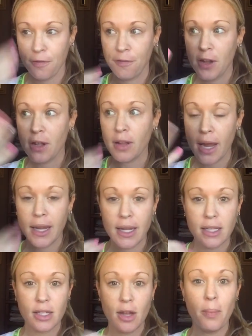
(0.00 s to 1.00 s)
feel like
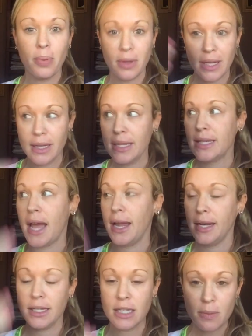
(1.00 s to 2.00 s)
it's completely
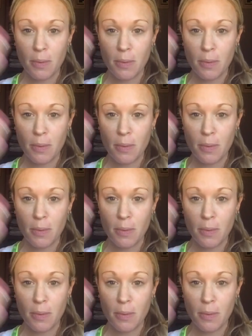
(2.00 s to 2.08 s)
tightened